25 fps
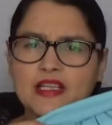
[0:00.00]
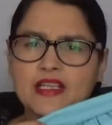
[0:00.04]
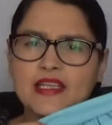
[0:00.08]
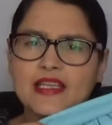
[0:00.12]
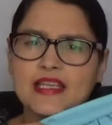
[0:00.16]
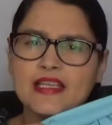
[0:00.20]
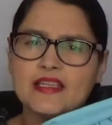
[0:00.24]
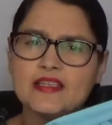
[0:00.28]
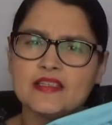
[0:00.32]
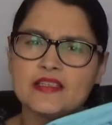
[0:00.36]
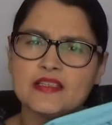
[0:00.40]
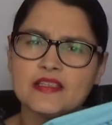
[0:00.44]

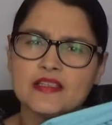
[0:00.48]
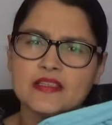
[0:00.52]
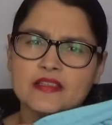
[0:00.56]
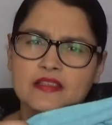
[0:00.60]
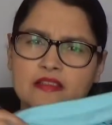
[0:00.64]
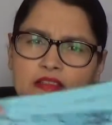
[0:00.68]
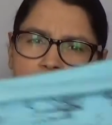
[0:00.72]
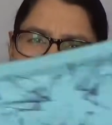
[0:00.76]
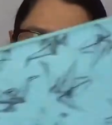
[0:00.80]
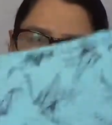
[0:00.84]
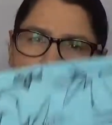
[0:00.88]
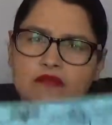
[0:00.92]
linden
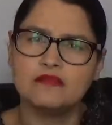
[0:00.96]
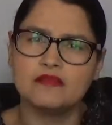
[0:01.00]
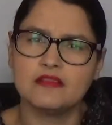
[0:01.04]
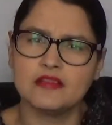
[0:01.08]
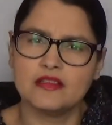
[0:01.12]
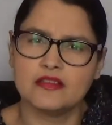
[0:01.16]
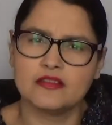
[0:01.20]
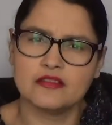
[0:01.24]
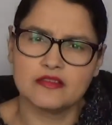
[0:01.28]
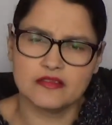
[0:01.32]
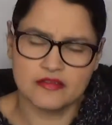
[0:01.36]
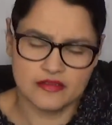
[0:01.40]

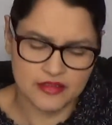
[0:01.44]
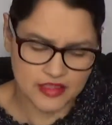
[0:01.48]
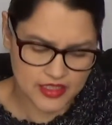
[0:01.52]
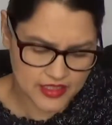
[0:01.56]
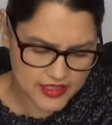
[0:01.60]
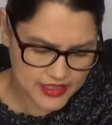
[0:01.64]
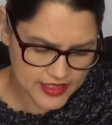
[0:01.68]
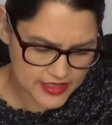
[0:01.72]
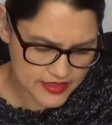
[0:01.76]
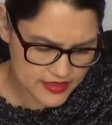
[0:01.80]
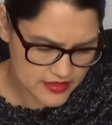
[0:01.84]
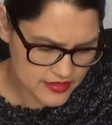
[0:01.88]

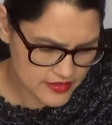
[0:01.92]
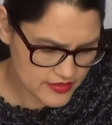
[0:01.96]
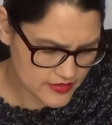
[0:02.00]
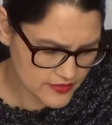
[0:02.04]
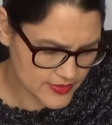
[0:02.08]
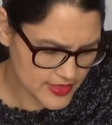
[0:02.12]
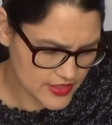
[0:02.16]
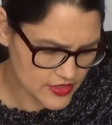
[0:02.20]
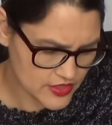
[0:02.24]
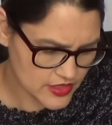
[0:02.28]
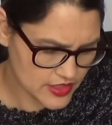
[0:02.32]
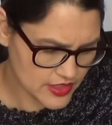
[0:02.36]

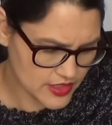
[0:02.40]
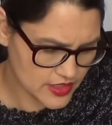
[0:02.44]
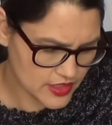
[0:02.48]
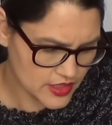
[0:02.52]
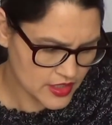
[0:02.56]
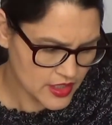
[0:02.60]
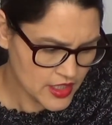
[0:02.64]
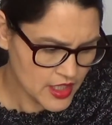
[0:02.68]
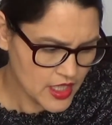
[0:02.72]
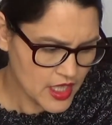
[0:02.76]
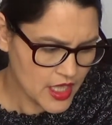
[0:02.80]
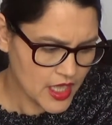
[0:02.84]
sweatshirt,
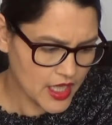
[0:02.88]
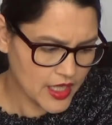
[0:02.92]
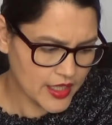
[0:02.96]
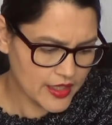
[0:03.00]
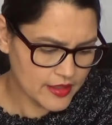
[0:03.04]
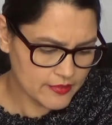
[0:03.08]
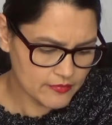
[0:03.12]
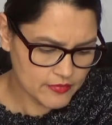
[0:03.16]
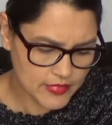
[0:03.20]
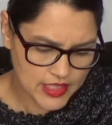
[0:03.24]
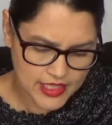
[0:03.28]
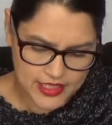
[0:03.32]

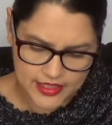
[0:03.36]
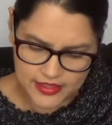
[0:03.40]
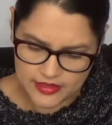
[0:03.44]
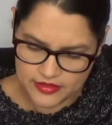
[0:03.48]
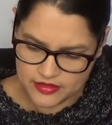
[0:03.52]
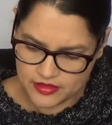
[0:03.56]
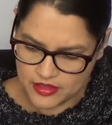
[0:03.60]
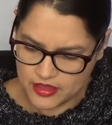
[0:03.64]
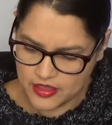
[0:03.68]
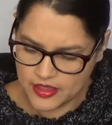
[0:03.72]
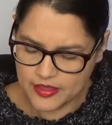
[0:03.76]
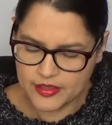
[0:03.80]
and
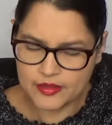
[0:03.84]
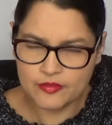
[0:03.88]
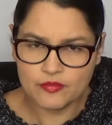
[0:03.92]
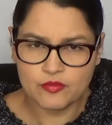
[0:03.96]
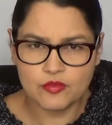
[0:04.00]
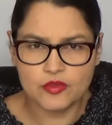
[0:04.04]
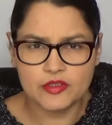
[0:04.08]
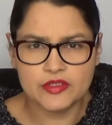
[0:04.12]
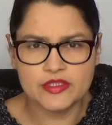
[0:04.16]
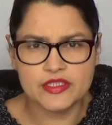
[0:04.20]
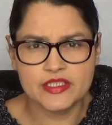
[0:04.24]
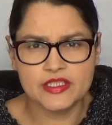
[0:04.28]
I
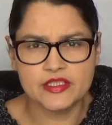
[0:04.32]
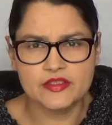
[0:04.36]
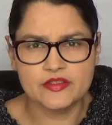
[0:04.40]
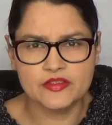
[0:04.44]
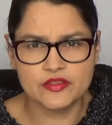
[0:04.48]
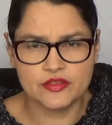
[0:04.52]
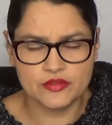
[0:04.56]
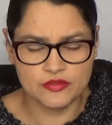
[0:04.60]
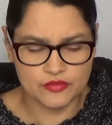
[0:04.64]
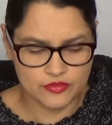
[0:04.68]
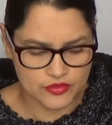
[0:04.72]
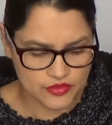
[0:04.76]
wanted
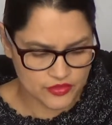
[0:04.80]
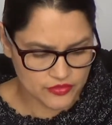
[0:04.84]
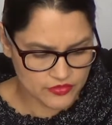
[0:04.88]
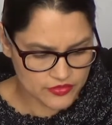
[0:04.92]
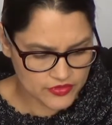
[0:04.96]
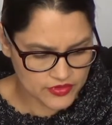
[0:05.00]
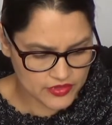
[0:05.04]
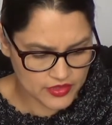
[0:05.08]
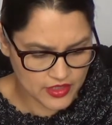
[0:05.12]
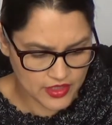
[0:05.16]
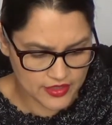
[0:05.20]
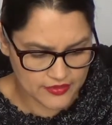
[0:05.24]
to
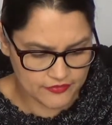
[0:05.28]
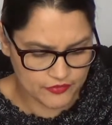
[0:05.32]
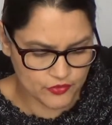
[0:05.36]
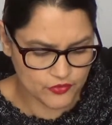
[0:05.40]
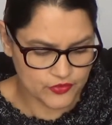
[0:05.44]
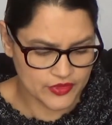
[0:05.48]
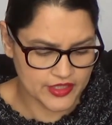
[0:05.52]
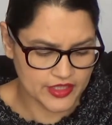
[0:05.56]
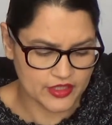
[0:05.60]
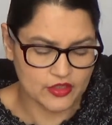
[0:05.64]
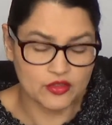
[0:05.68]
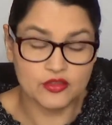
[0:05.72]
use, I've
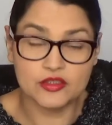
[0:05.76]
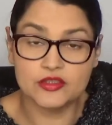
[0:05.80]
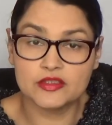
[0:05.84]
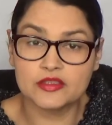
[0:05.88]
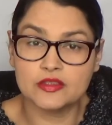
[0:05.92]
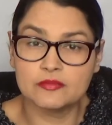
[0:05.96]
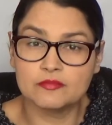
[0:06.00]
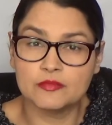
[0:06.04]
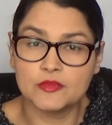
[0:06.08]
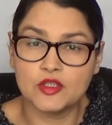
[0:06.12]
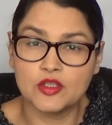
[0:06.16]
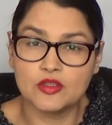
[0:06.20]
already got
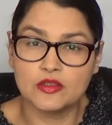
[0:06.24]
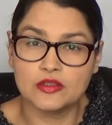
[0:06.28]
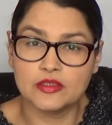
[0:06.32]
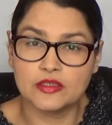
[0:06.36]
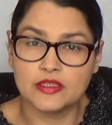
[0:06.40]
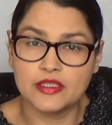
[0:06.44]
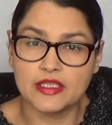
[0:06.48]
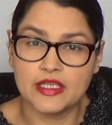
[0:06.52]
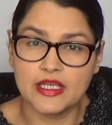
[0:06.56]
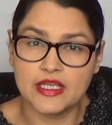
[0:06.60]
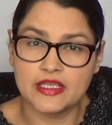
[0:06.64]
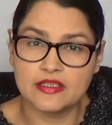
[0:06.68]
some
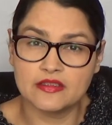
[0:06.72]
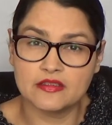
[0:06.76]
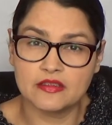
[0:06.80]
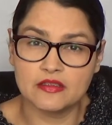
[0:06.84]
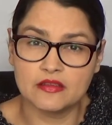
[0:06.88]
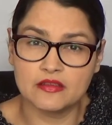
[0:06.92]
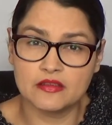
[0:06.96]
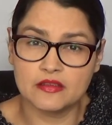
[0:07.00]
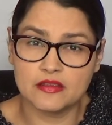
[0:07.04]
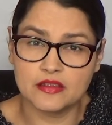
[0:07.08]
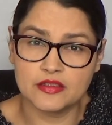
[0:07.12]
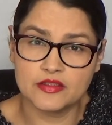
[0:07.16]
cotton
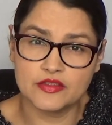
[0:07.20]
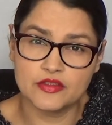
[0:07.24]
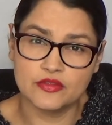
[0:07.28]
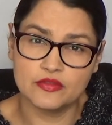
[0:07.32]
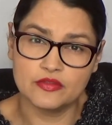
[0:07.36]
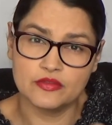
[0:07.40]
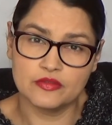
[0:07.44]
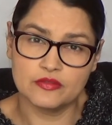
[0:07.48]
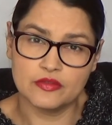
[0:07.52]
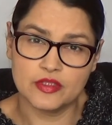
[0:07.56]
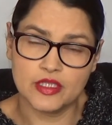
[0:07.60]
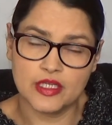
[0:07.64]
interlock
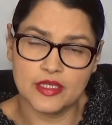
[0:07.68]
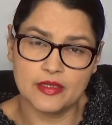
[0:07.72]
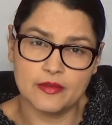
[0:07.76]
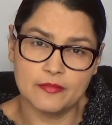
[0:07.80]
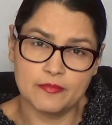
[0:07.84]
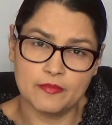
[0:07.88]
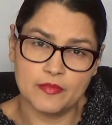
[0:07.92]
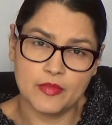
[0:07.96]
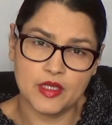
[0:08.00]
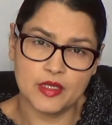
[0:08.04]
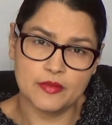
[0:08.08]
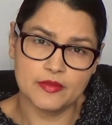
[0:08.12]
to,
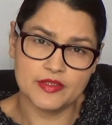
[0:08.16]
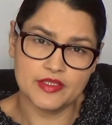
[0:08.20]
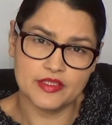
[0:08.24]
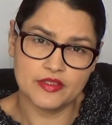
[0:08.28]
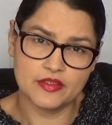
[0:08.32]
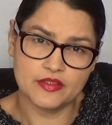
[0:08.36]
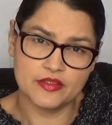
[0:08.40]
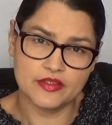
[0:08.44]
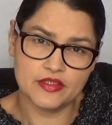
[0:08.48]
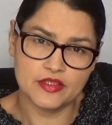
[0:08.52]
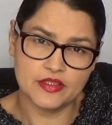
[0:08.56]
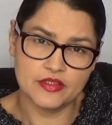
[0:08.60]
I was
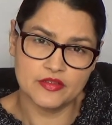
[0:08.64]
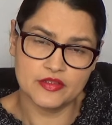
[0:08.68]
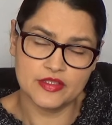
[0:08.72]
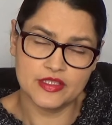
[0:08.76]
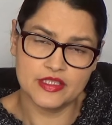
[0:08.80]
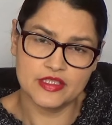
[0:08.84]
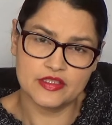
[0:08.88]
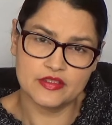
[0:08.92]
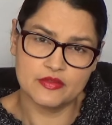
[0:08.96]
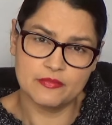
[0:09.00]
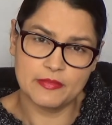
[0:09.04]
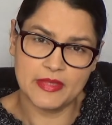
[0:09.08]
going to use
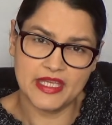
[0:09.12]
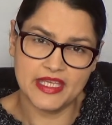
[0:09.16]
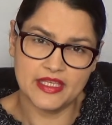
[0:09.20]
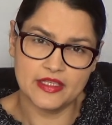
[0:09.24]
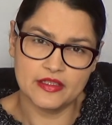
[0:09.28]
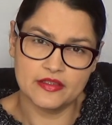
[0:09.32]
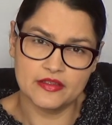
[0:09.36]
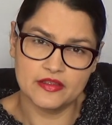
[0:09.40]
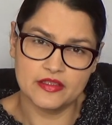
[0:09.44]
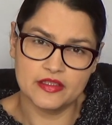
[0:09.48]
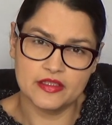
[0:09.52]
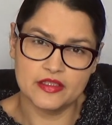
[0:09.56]
it to
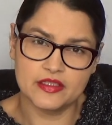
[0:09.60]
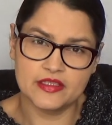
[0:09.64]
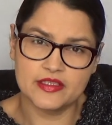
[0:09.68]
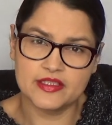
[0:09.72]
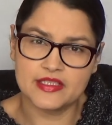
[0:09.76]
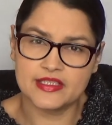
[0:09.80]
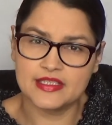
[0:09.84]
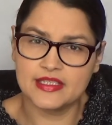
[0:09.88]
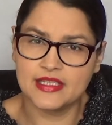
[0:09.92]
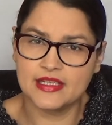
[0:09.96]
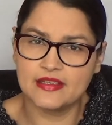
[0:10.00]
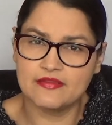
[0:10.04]
make the
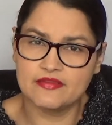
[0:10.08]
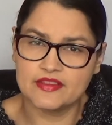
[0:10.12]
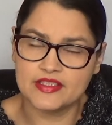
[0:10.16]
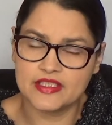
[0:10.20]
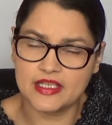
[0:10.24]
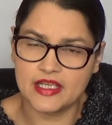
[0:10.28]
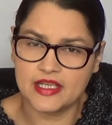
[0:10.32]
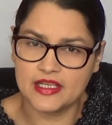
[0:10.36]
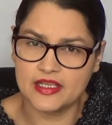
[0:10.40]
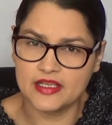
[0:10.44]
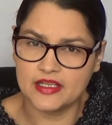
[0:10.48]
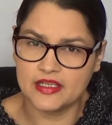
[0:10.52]
sleeves
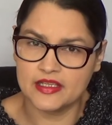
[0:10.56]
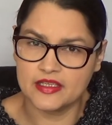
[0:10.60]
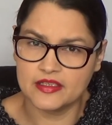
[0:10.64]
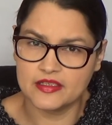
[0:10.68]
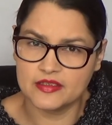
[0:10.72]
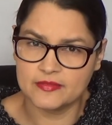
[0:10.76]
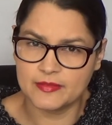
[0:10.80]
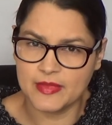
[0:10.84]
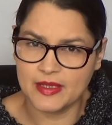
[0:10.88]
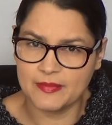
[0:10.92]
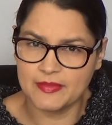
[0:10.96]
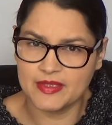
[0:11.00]

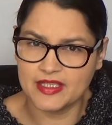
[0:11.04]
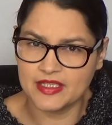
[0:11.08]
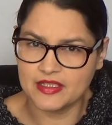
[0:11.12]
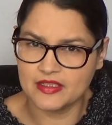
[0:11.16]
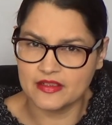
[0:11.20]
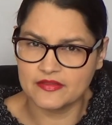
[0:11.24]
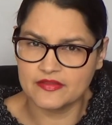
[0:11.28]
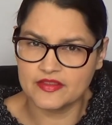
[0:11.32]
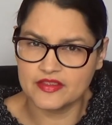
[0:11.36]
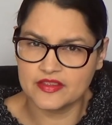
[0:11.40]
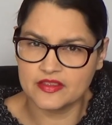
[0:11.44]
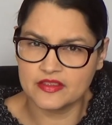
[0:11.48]
and maybe the
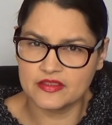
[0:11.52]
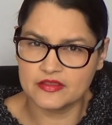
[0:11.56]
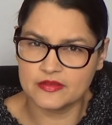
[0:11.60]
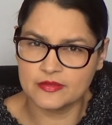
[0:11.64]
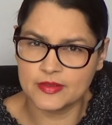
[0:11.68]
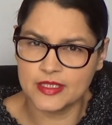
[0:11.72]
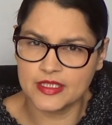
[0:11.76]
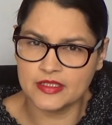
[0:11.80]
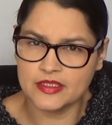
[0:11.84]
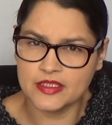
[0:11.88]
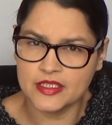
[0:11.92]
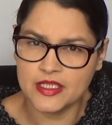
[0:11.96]
cuffs as
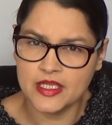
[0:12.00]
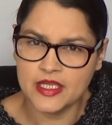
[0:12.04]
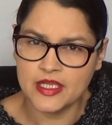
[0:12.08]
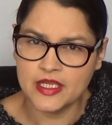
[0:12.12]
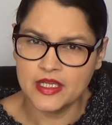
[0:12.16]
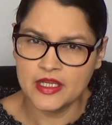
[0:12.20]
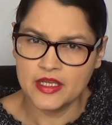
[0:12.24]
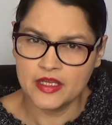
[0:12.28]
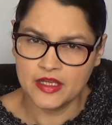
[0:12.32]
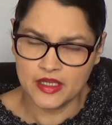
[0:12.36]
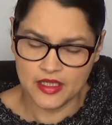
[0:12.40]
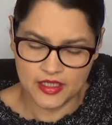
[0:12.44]
well,
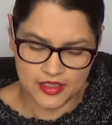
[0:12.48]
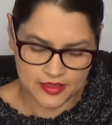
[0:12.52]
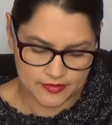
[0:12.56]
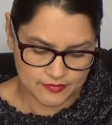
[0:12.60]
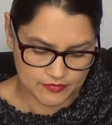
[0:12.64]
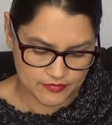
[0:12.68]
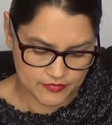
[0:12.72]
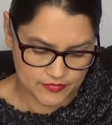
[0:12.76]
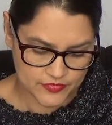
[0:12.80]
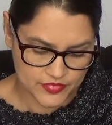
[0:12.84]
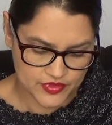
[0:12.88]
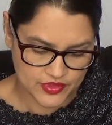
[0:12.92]

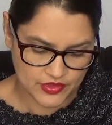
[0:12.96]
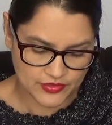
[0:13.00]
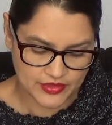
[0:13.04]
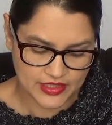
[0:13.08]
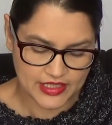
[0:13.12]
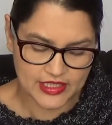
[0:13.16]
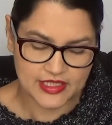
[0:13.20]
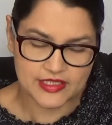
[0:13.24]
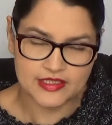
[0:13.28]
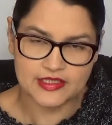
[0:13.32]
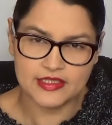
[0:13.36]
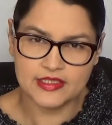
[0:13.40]
so
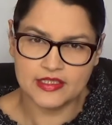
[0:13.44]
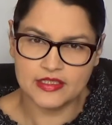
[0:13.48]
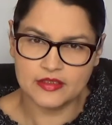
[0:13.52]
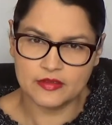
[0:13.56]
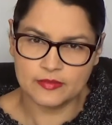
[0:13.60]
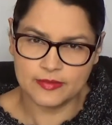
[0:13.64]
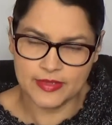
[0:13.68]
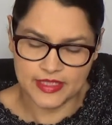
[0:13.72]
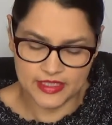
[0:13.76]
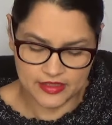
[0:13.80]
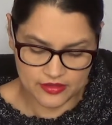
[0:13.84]
that it's a little bit